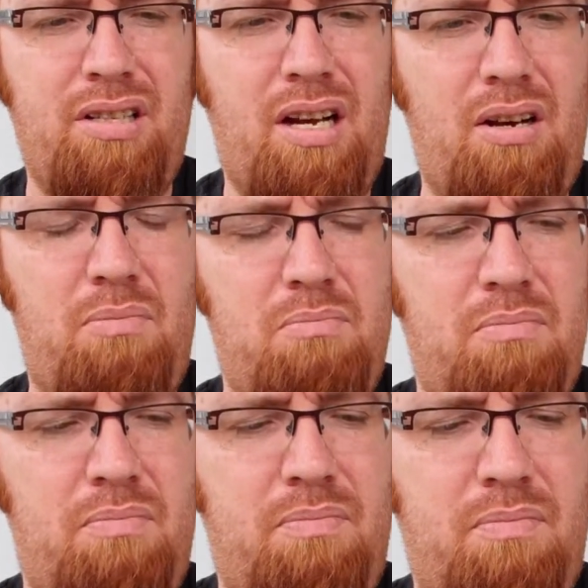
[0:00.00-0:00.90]
some,
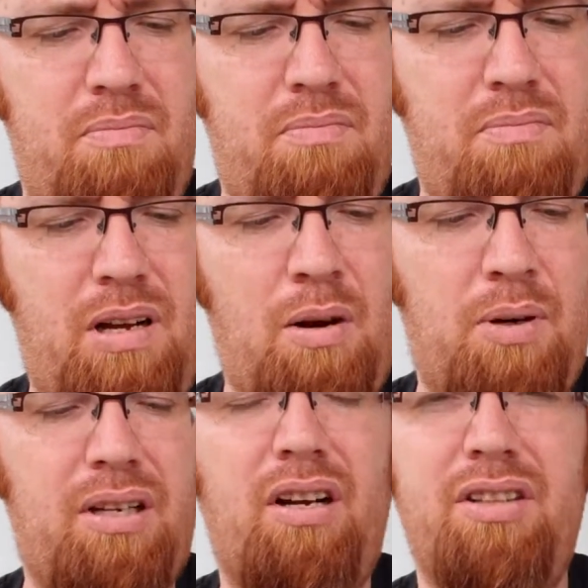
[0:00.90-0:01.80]
I'm
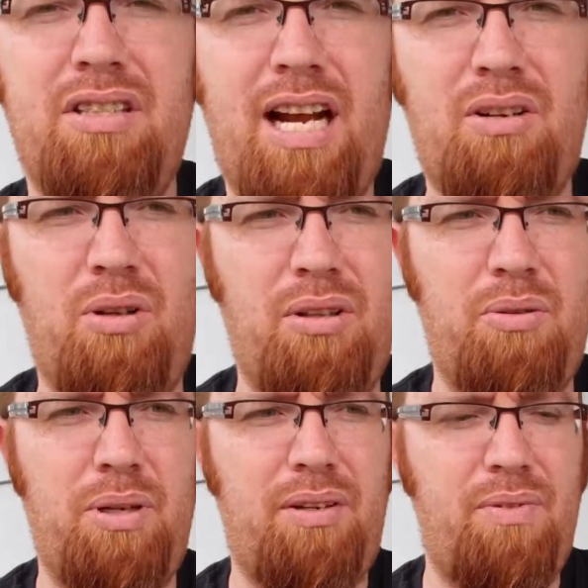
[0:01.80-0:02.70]
working on the Jackhole of
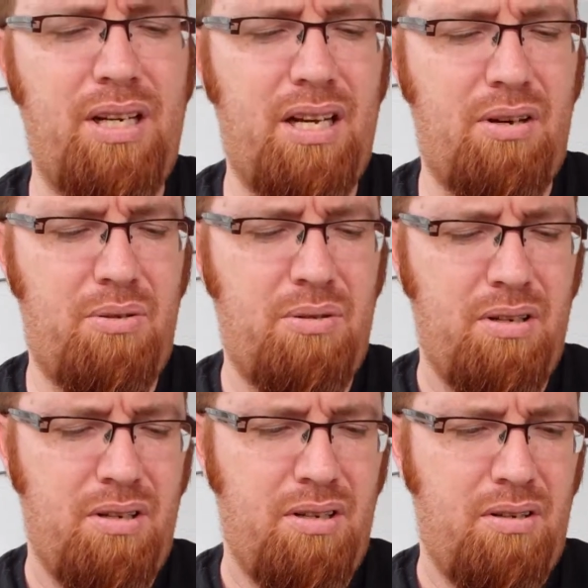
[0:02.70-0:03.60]
the Week video,
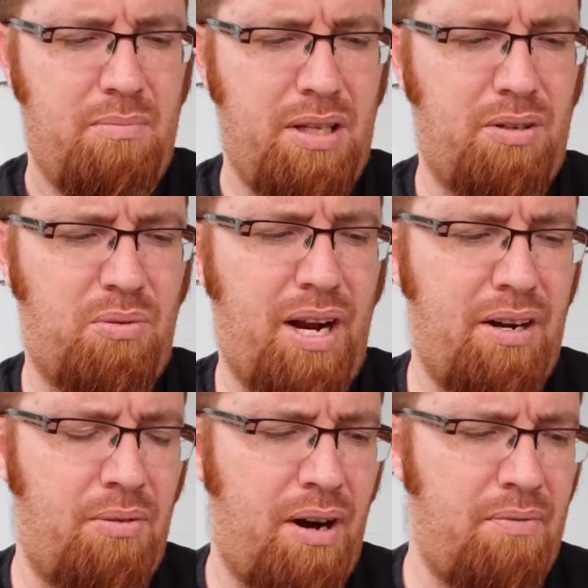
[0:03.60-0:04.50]
my little
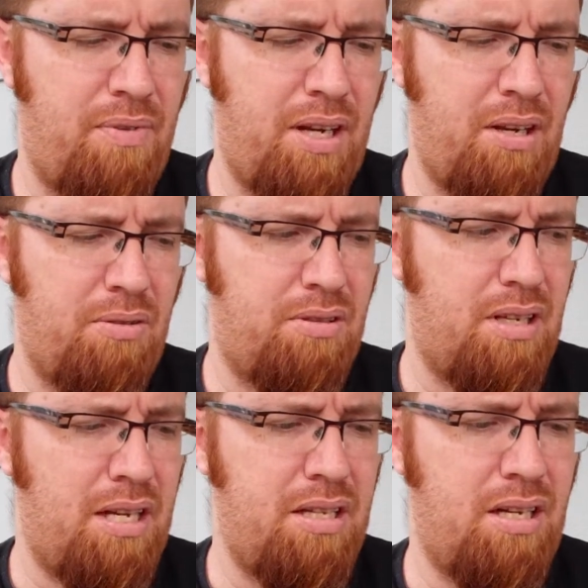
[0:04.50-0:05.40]
rant and rave videos,
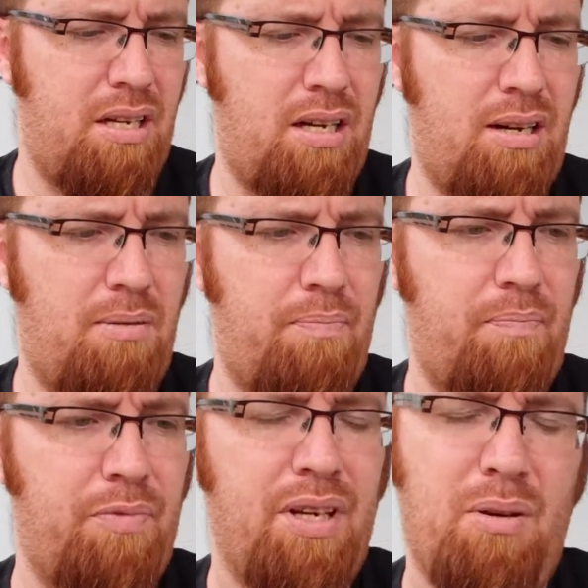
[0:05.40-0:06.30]
and then
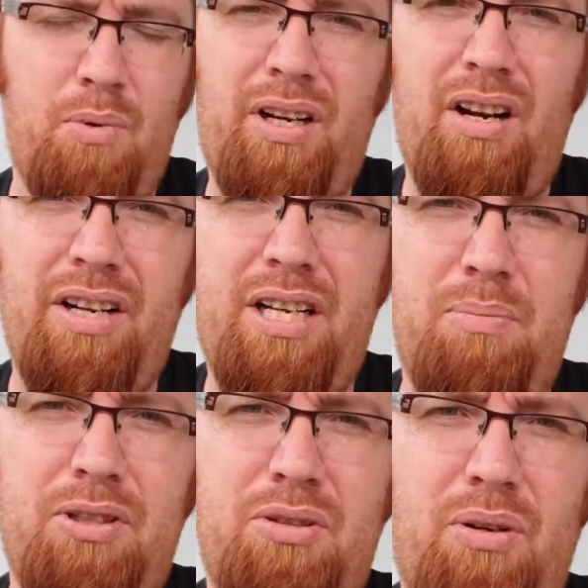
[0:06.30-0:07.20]
um, working on a
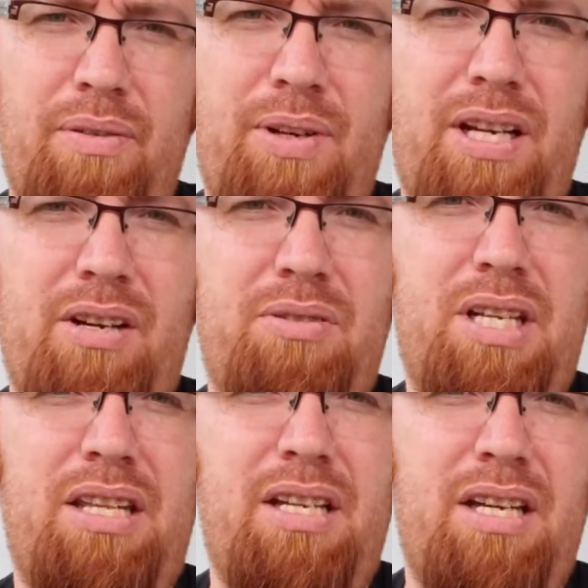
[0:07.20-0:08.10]
couple of story
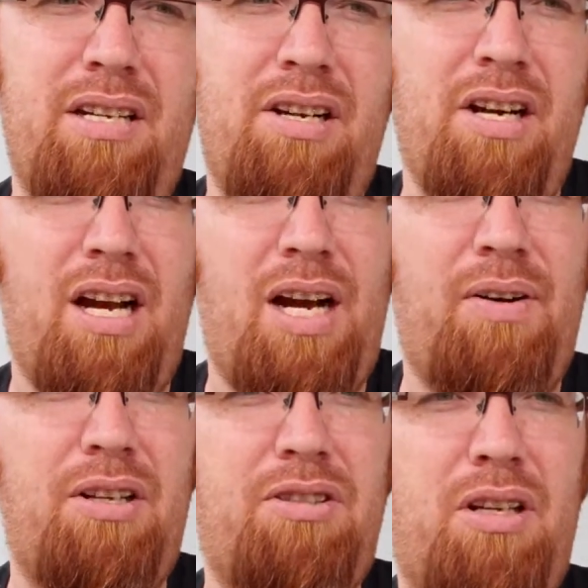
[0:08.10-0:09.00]
videos, and then I've
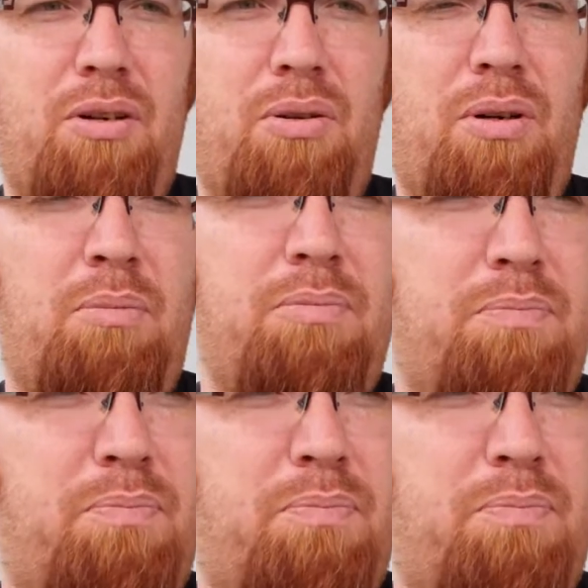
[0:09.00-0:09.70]
also, um,